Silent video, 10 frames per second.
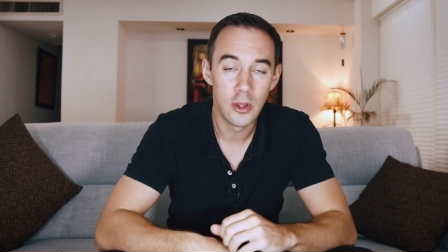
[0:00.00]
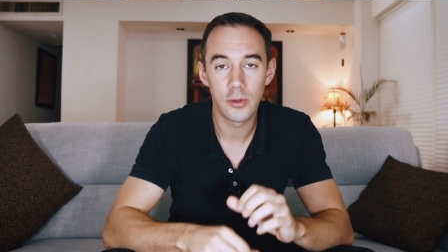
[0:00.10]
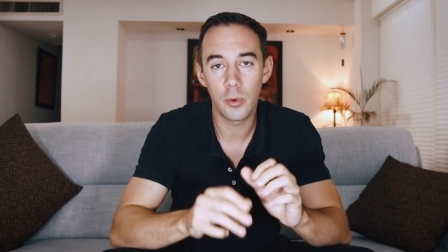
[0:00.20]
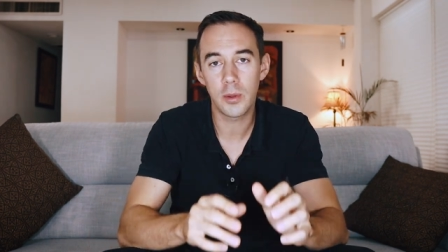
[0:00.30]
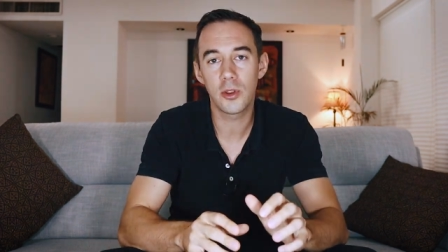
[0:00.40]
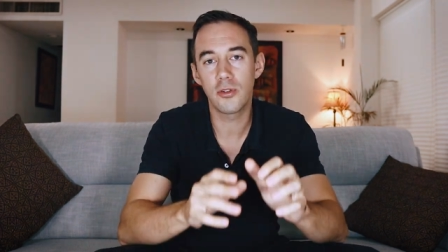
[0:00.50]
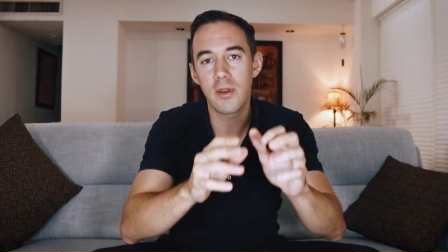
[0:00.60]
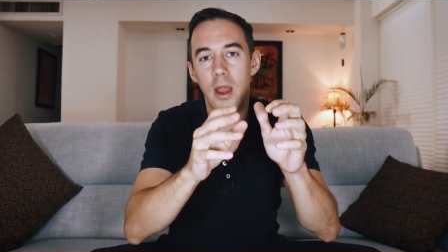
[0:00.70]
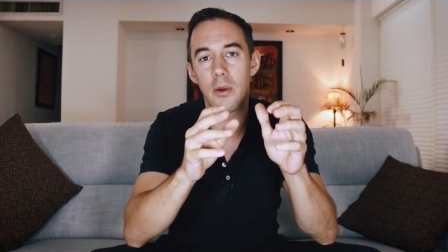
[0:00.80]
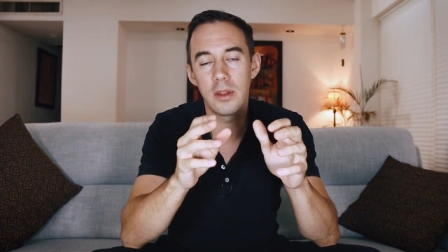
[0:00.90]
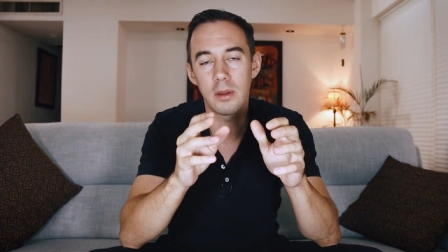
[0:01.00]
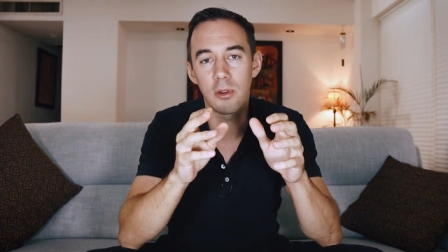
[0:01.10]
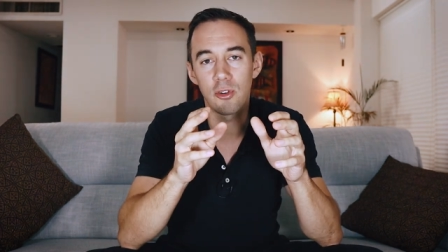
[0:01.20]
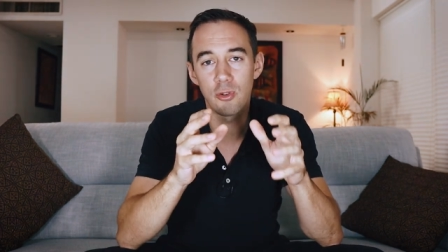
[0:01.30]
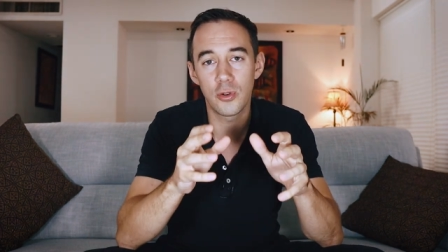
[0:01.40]
So what I'm gonna do now is I'm
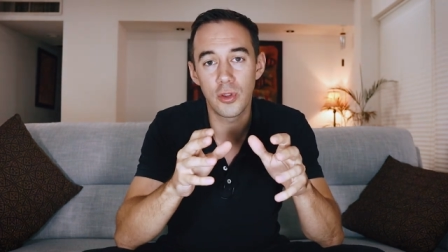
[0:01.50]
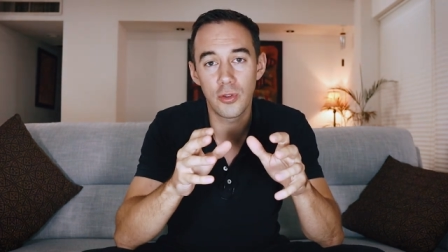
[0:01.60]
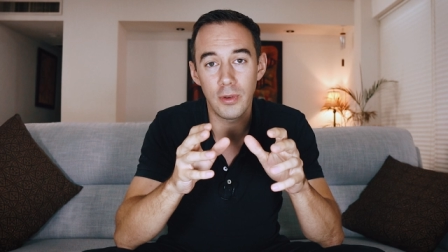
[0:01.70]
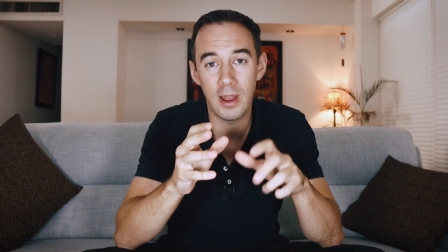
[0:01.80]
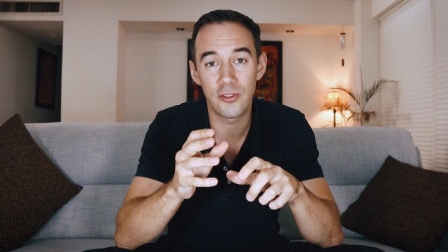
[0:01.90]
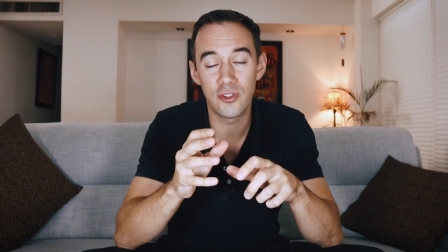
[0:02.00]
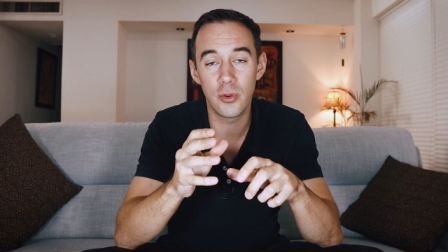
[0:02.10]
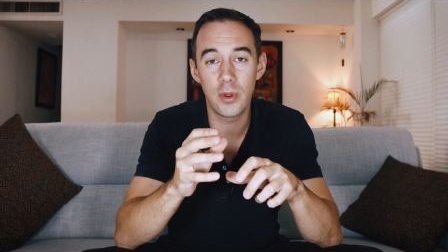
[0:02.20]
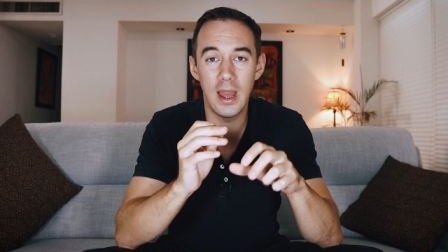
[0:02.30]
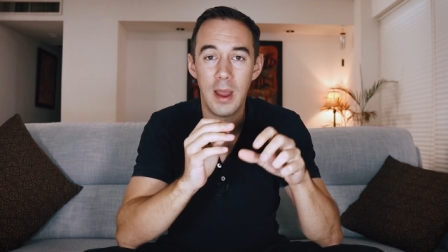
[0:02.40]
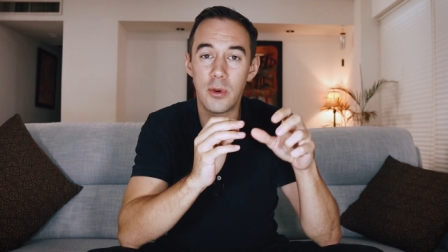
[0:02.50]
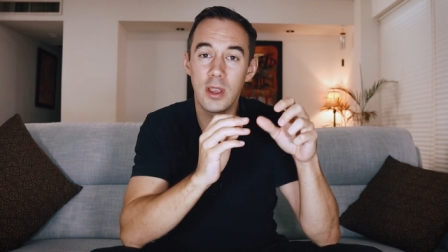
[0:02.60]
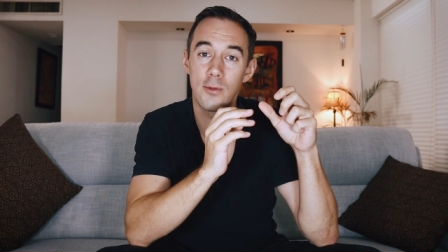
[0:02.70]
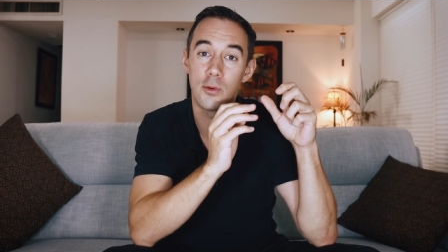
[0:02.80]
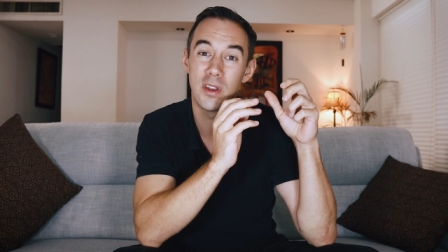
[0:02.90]
gonna talk you through how to do it, and we'll
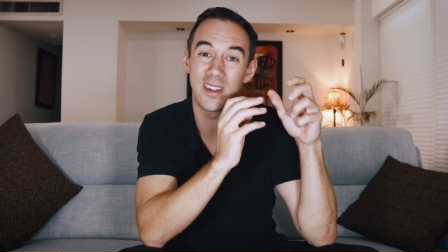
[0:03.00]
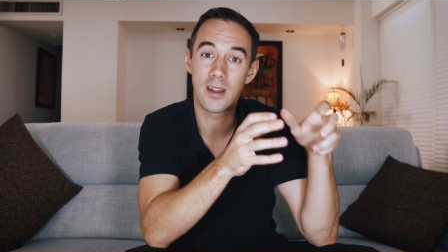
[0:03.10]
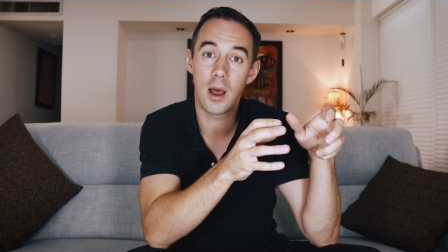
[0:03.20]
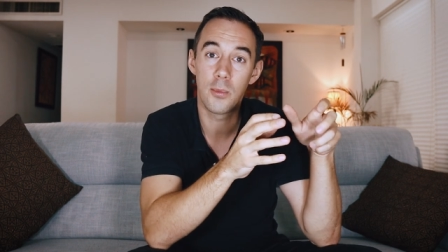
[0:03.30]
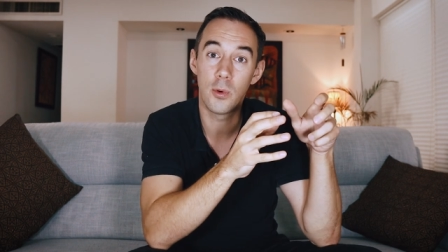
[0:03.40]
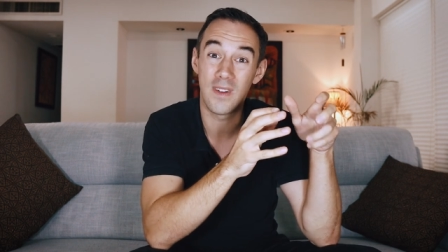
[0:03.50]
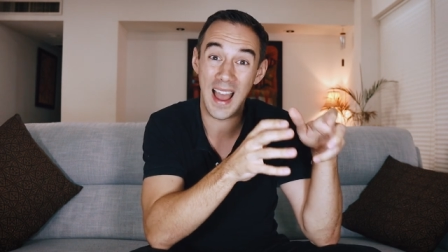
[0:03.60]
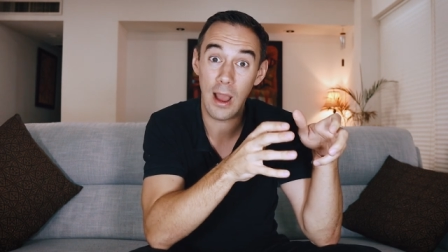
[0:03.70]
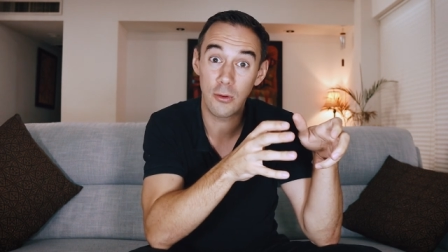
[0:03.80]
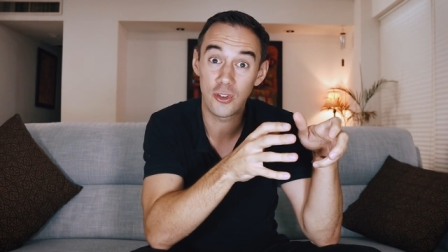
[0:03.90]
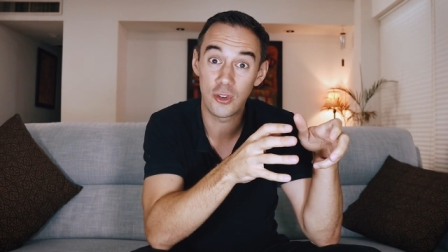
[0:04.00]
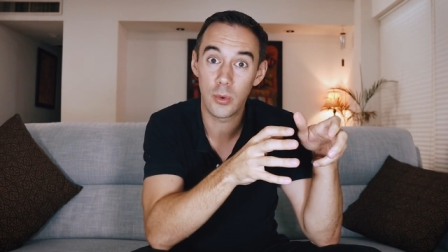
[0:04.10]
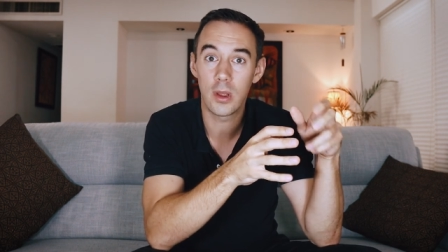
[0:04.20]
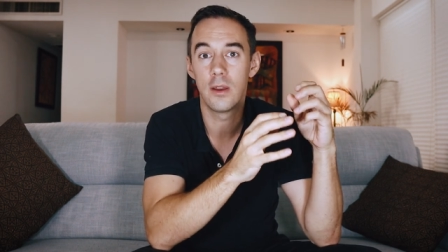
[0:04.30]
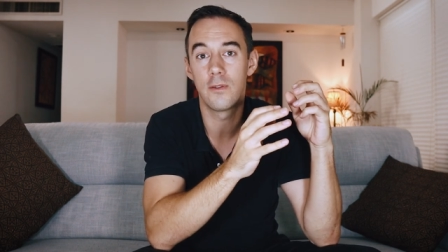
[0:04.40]
give you an example of how to
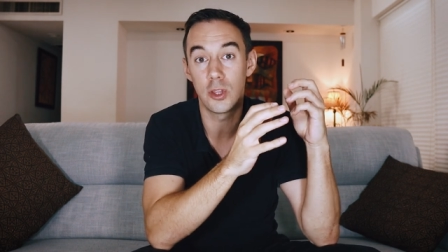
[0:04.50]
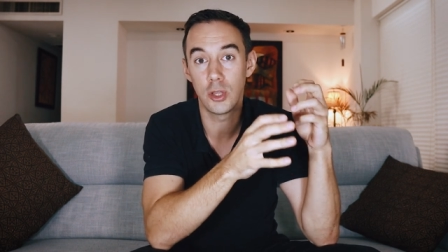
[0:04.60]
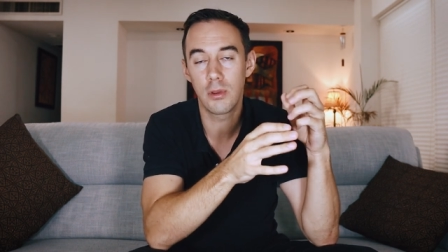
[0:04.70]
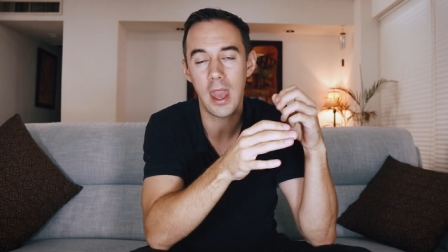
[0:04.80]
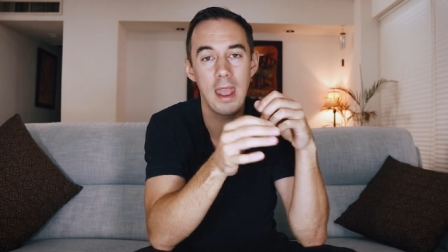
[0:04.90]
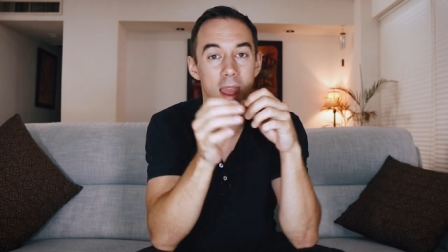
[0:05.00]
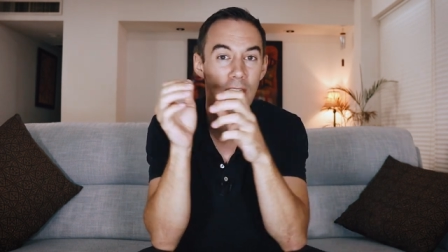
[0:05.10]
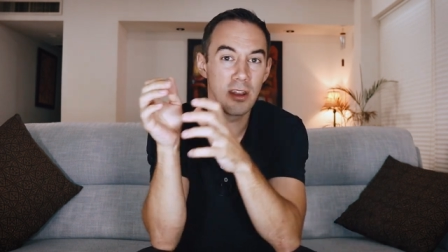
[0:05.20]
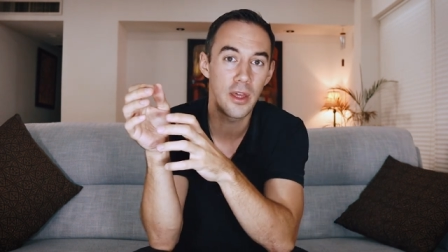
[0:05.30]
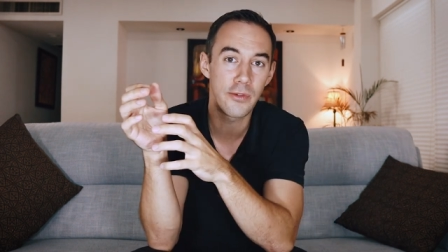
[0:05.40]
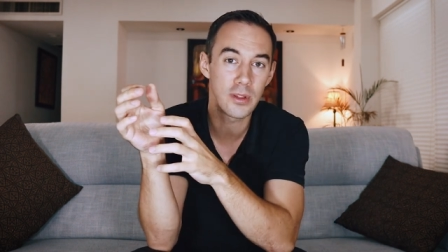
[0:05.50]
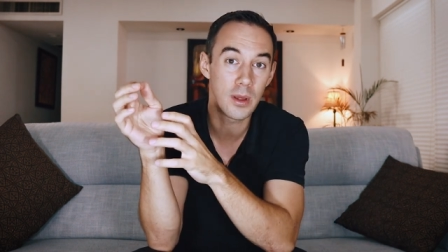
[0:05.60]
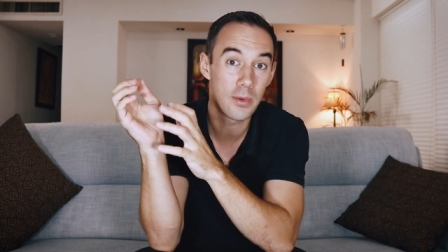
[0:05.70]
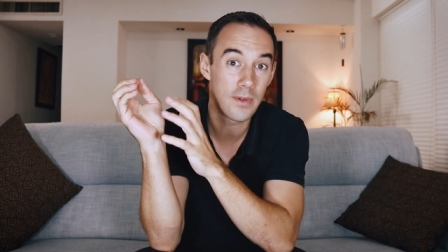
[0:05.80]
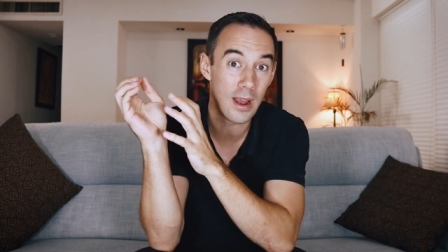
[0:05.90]
do it for the UK and another
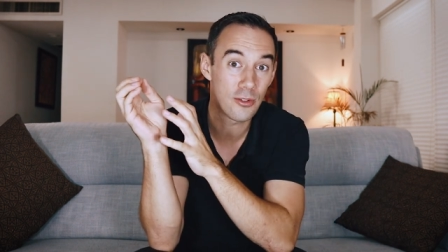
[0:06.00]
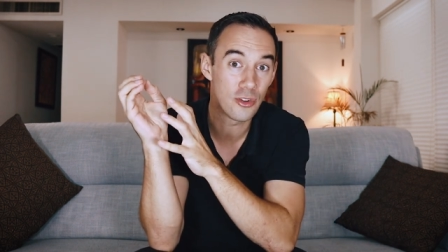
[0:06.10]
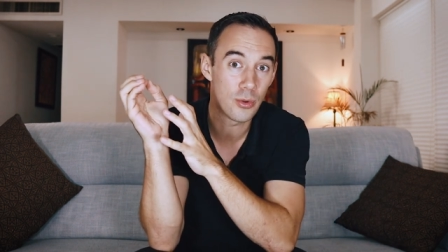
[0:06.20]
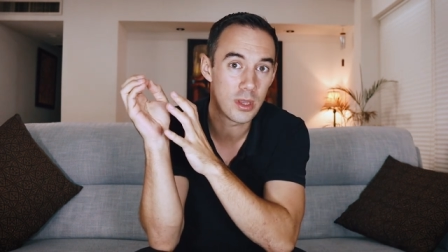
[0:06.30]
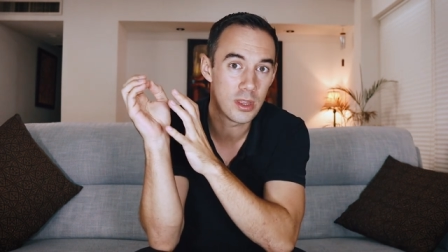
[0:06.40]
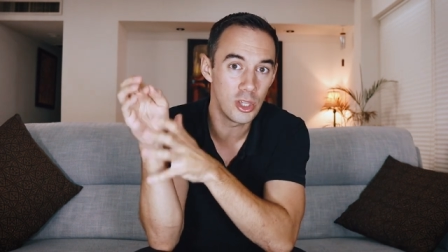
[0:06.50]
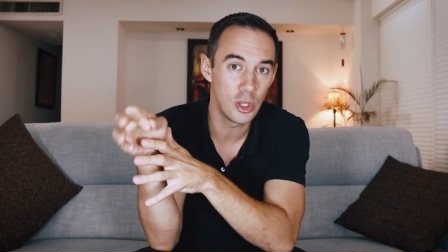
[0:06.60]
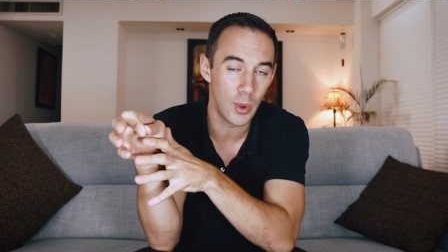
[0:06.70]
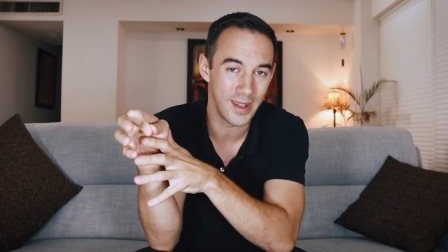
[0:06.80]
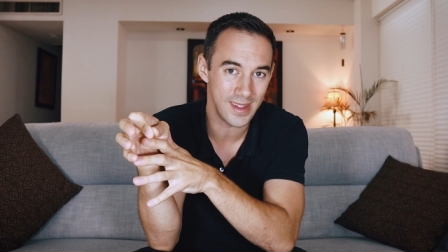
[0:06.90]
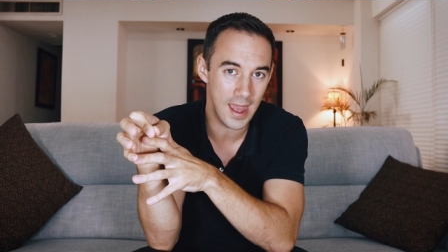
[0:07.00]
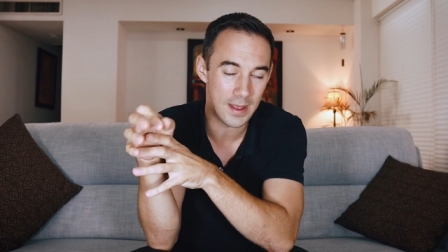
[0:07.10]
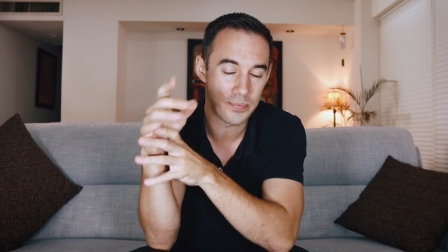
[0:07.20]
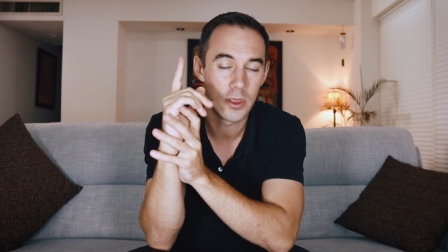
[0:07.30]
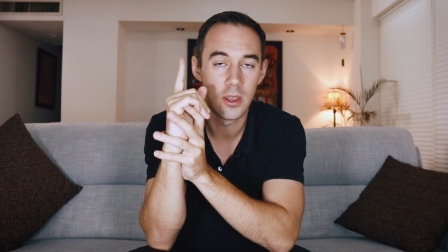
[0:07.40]
example of how to do it in the
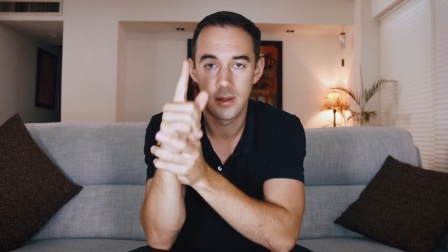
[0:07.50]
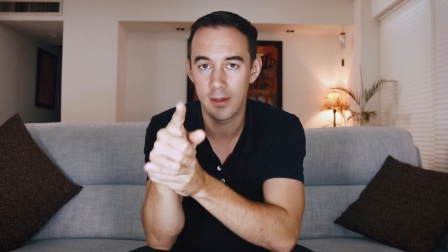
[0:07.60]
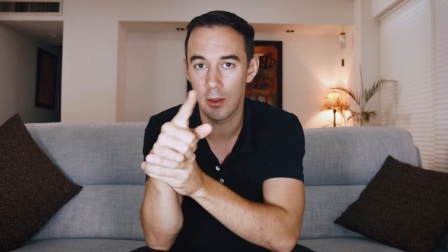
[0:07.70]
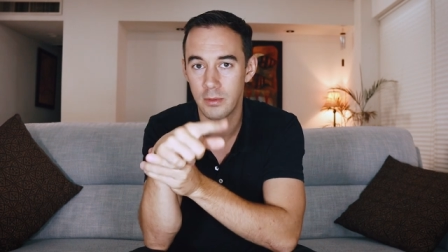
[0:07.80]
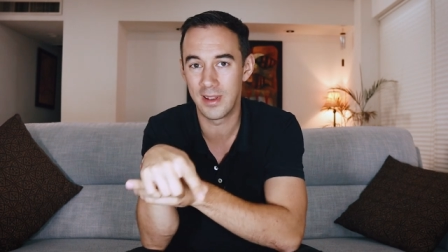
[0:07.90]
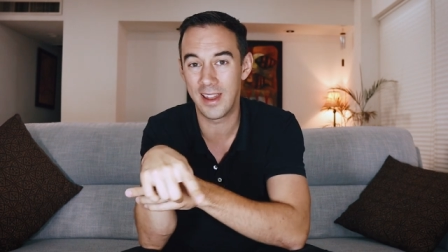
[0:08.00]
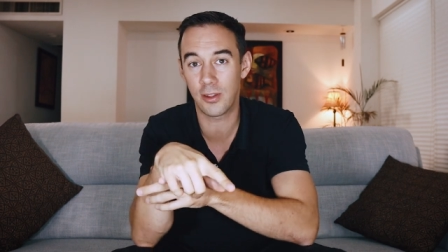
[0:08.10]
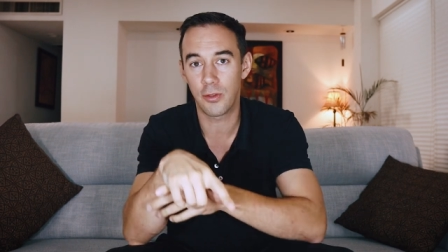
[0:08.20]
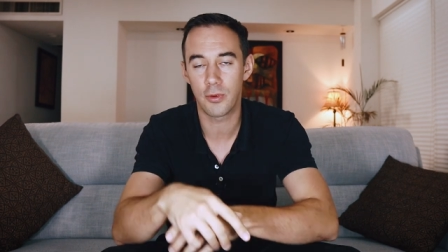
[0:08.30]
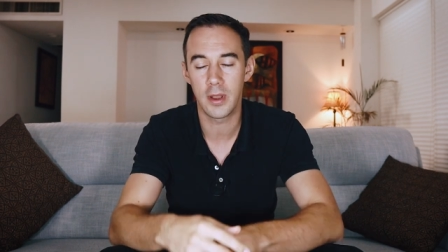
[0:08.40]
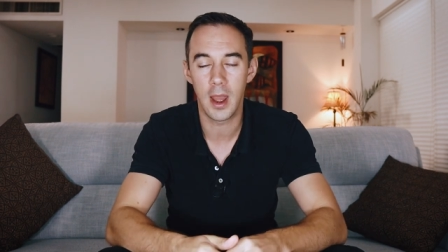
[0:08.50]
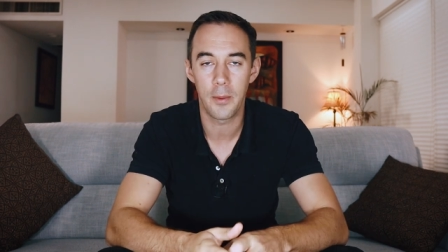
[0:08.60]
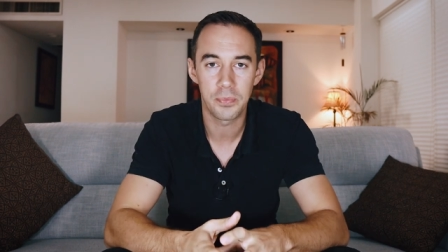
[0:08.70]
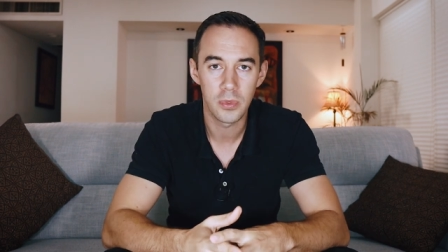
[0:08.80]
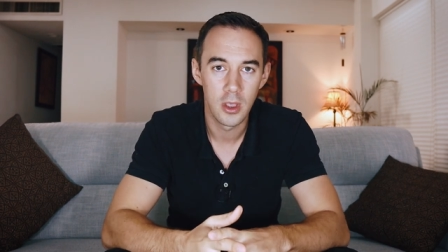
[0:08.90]
USA. So let's go through it now.